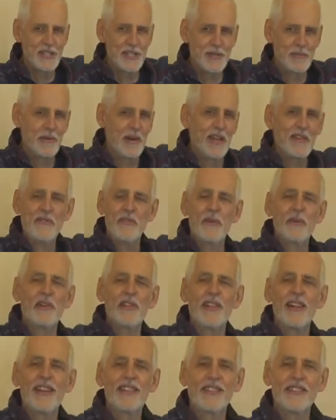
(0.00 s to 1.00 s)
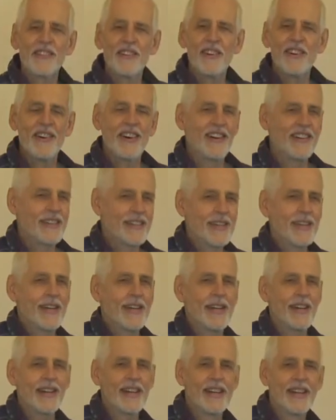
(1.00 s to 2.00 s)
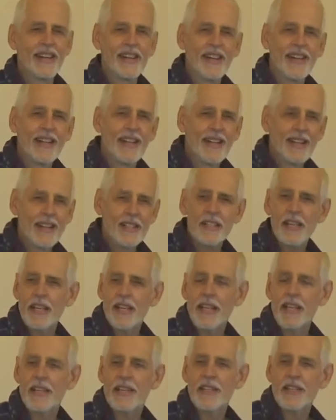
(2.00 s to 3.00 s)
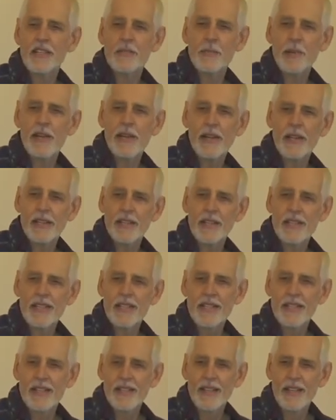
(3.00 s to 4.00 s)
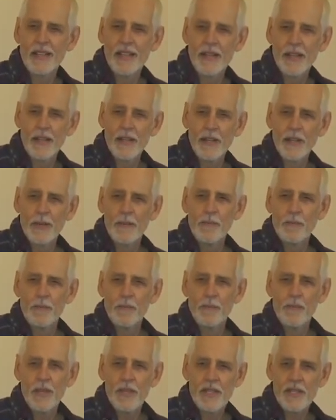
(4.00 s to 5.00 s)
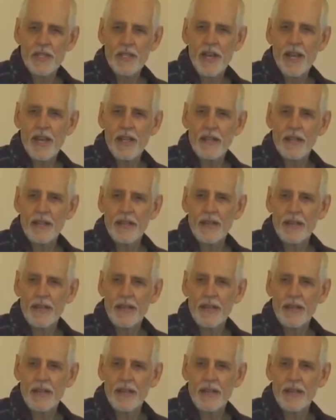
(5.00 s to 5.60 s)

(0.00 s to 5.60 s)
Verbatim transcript: spring forth like the dawn. Yeah. That's how you get an experience. It's not.